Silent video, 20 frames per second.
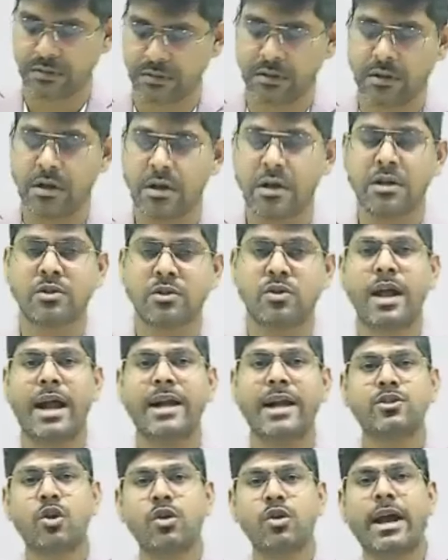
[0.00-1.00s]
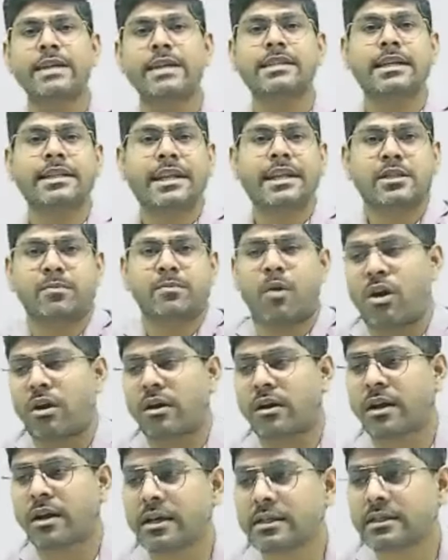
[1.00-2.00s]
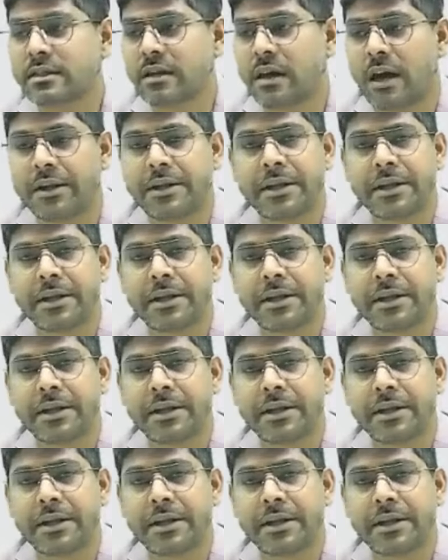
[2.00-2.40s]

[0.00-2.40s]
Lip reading: So that's all, guys. In this podcast, Aditya